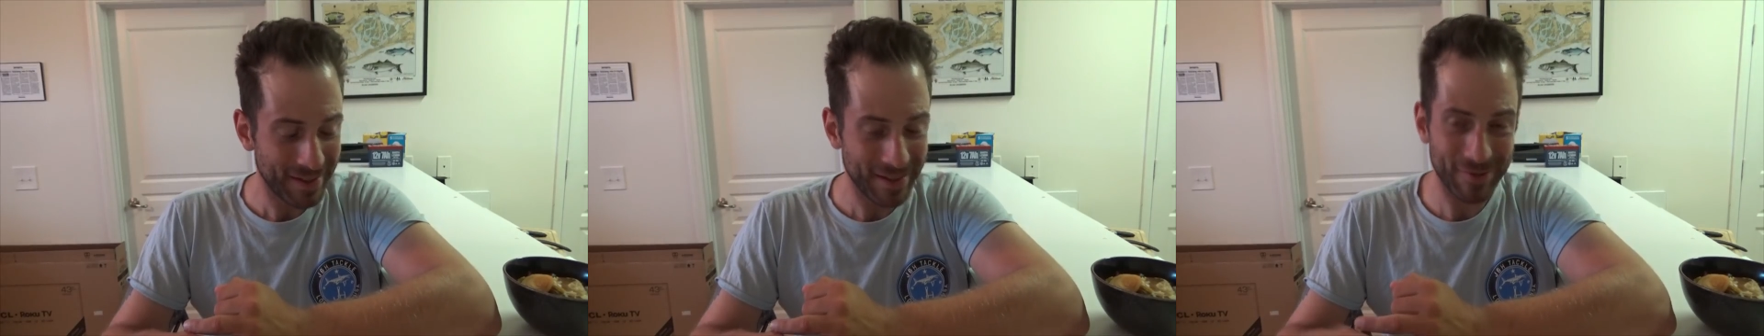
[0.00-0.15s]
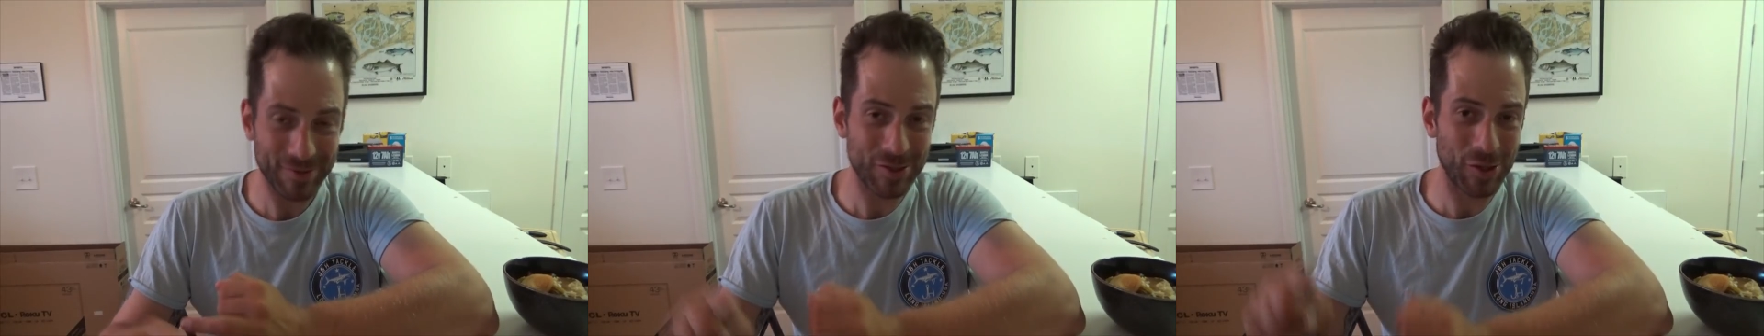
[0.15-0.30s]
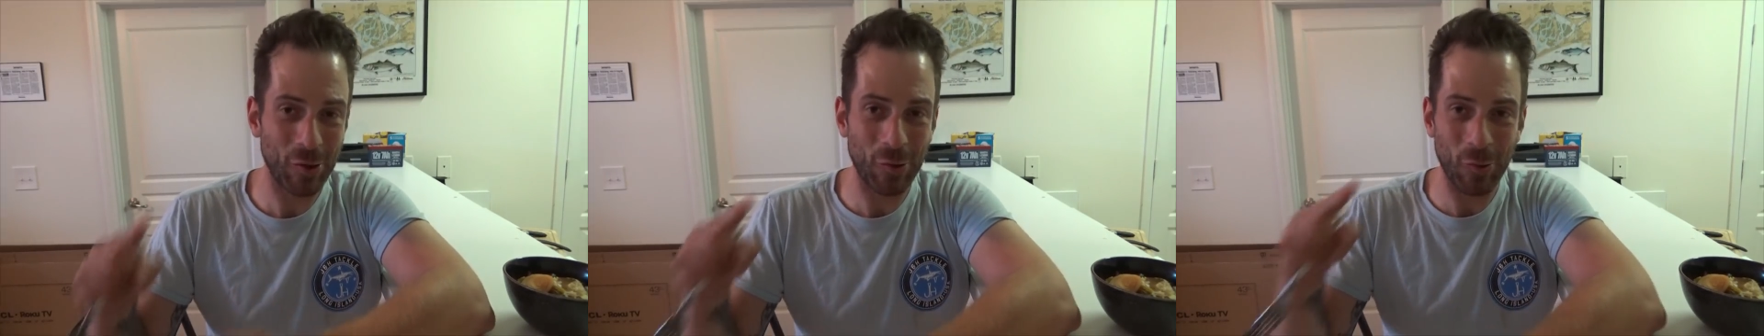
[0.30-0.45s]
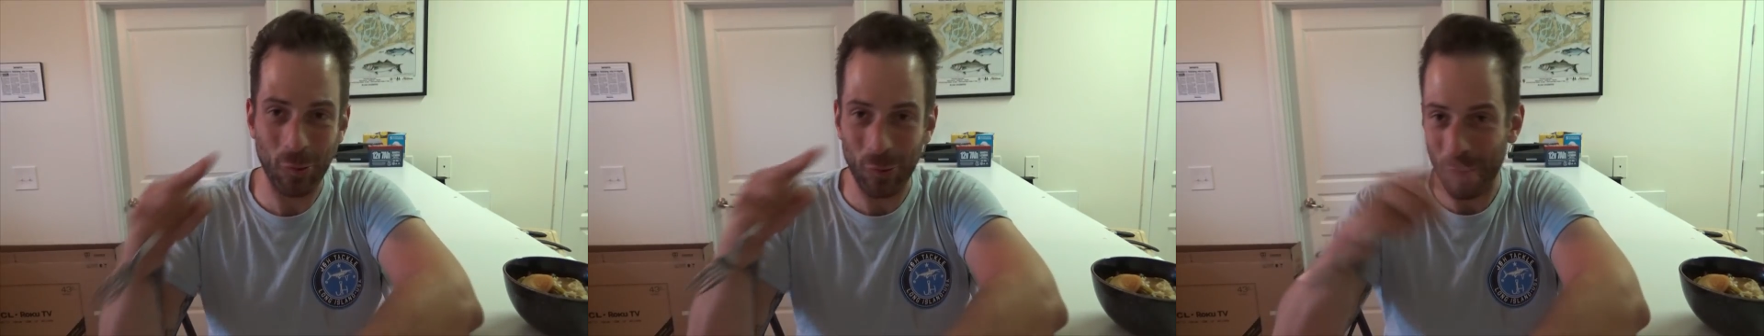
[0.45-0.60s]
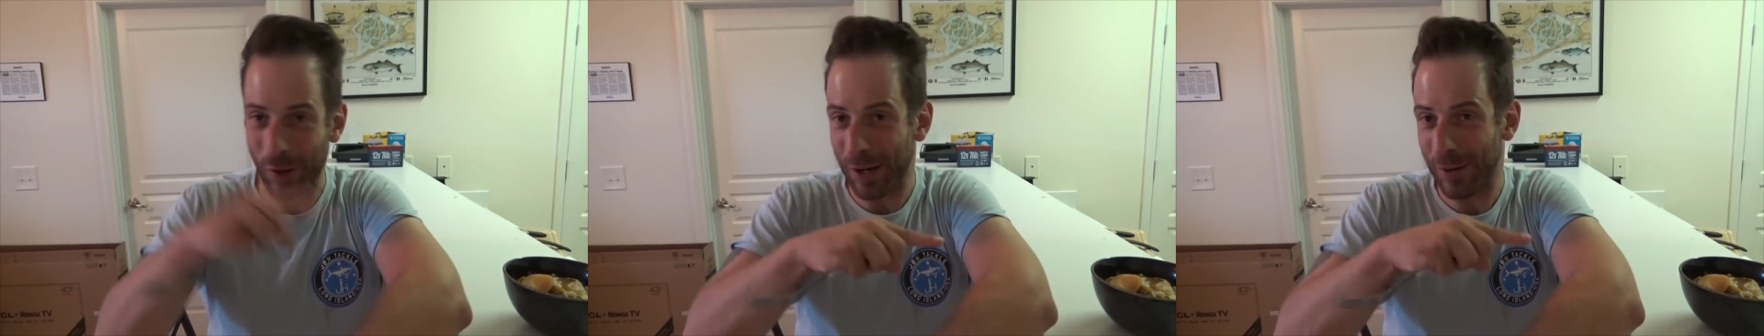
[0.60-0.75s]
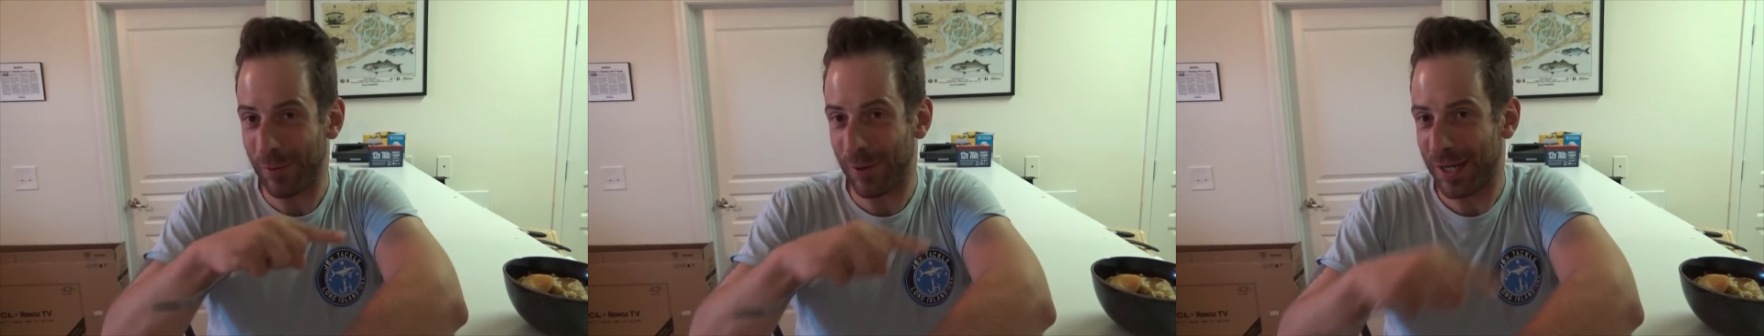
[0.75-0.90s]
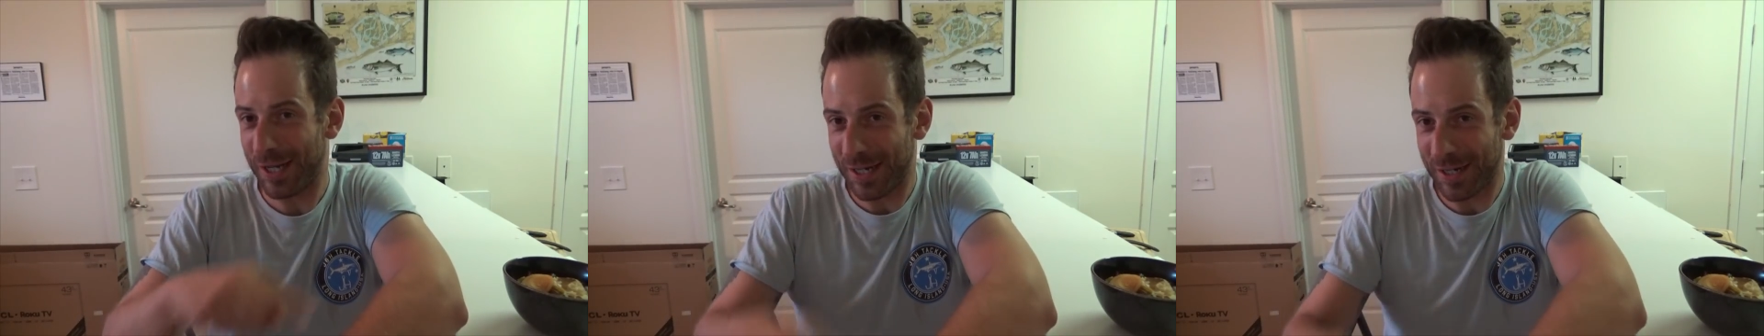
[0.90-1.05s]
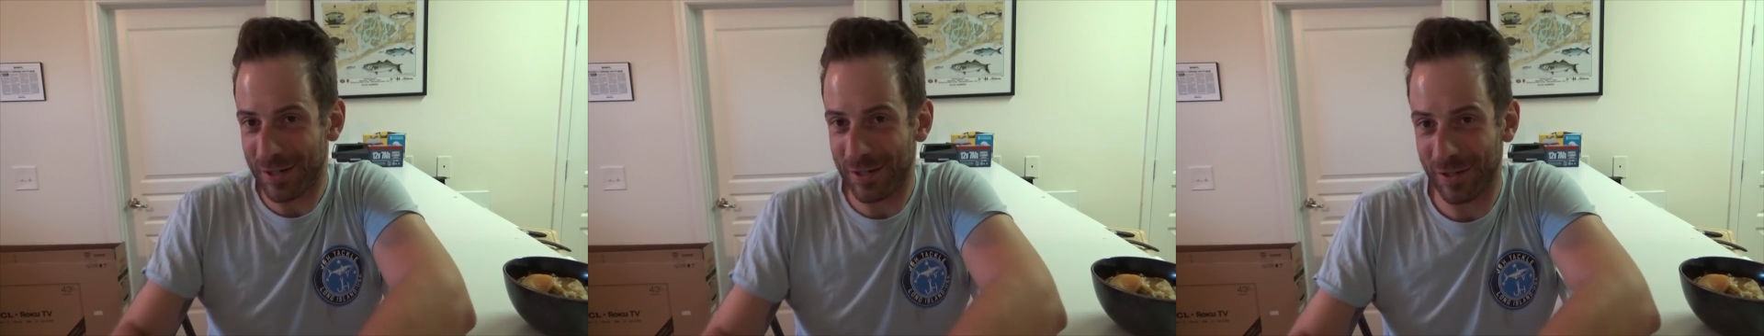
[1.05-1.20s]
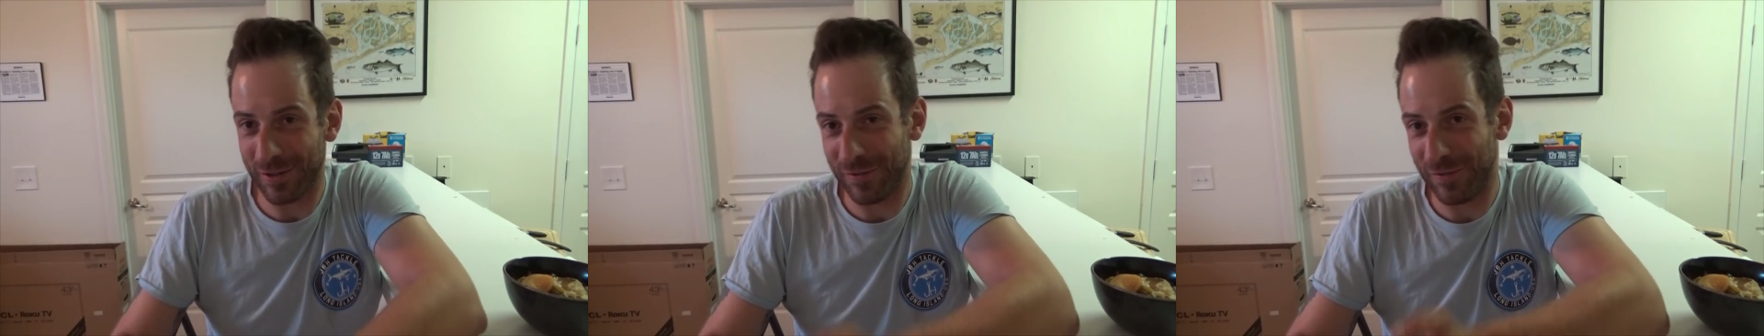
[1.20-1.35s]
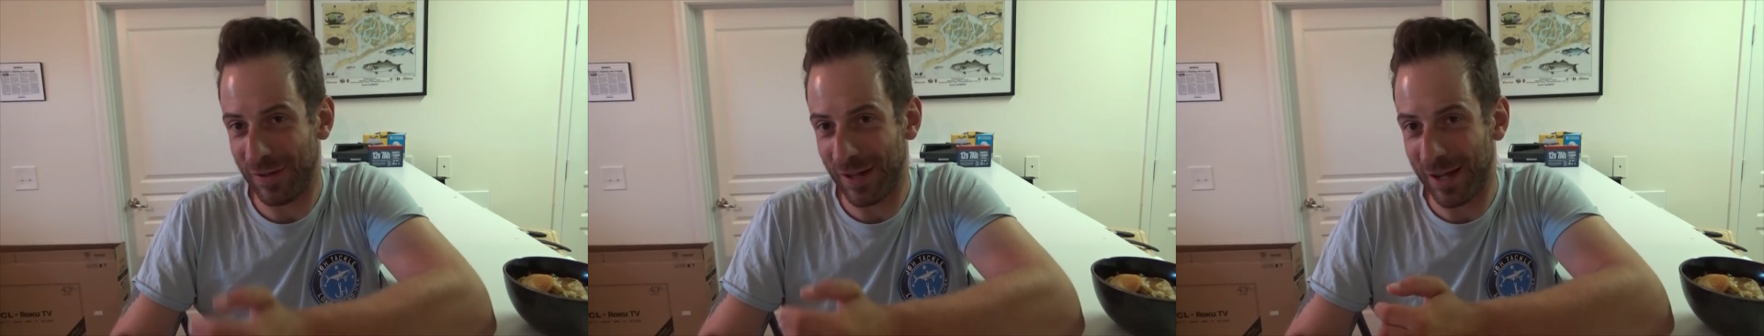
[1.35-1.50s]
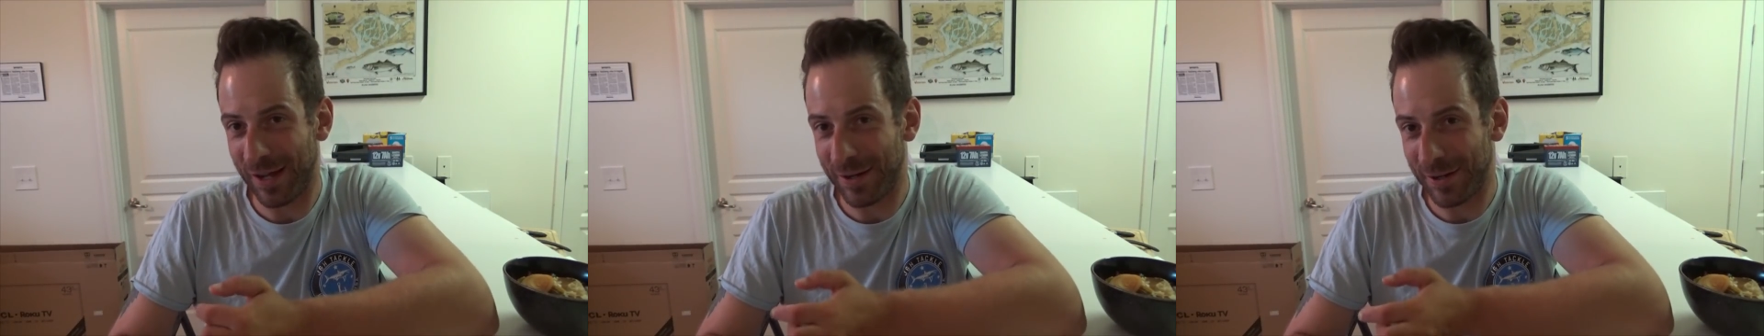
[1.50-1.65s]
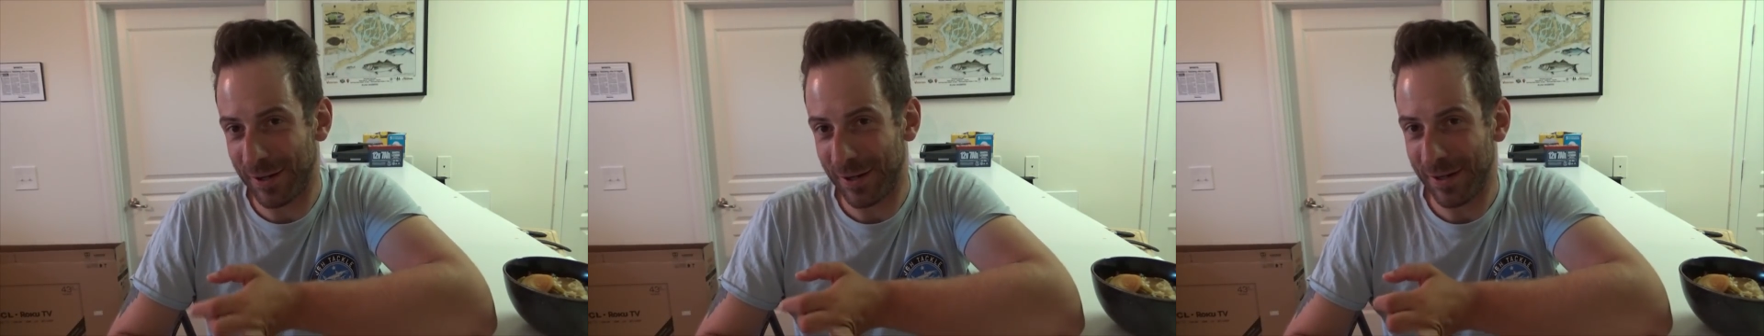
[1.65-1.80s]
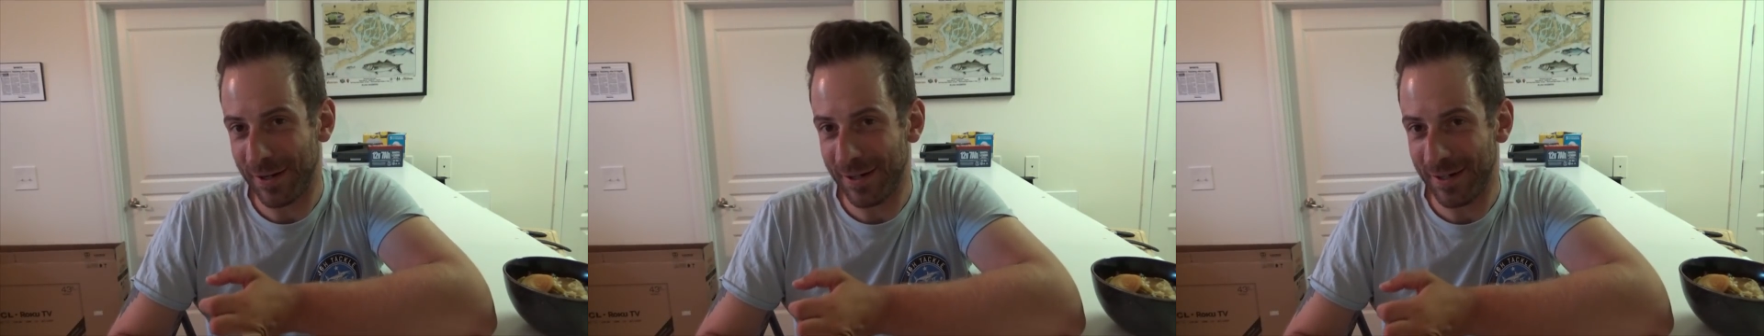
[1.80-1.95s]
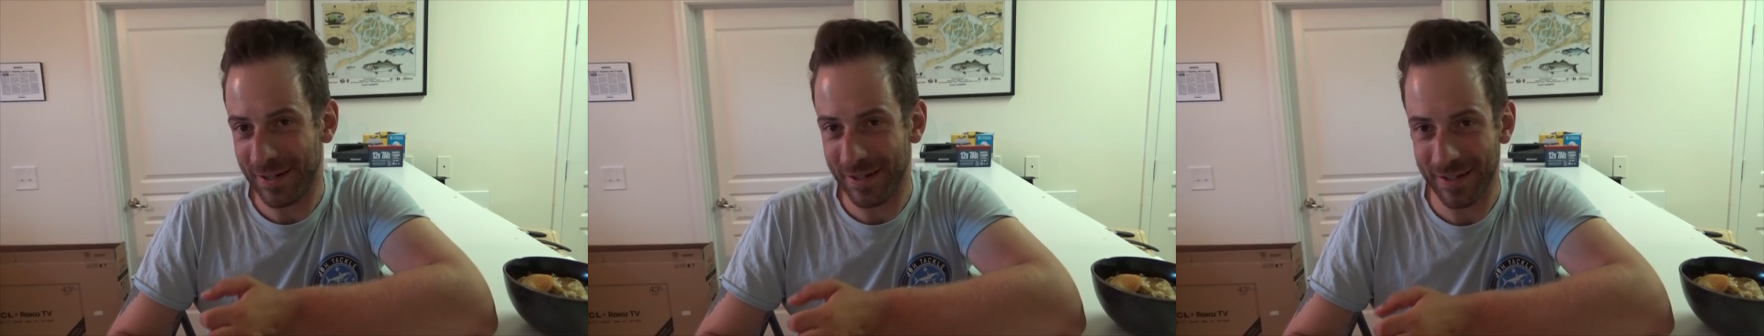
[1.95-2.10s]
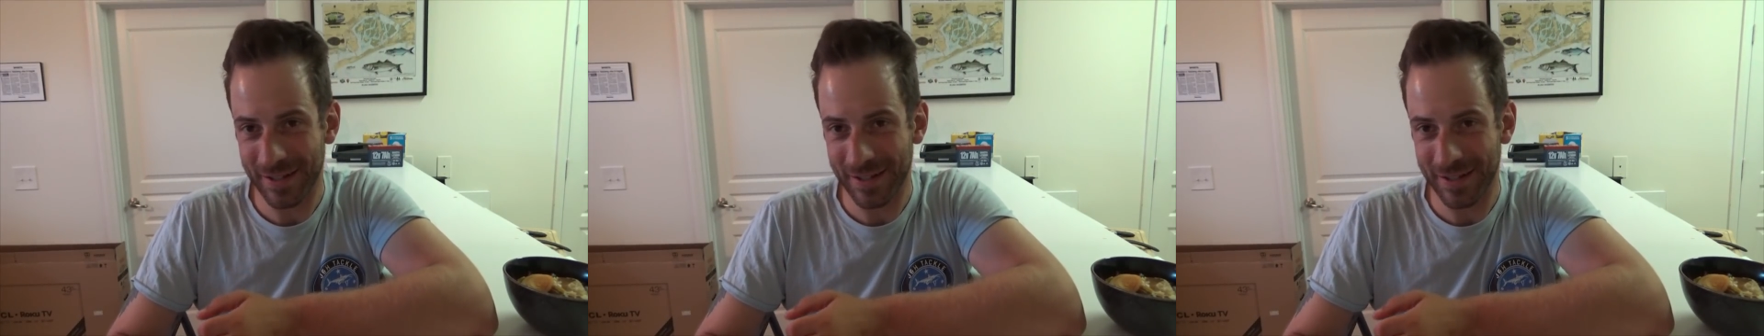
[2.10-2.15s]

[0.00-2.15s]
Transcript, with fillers: That was a great way to cook flounder.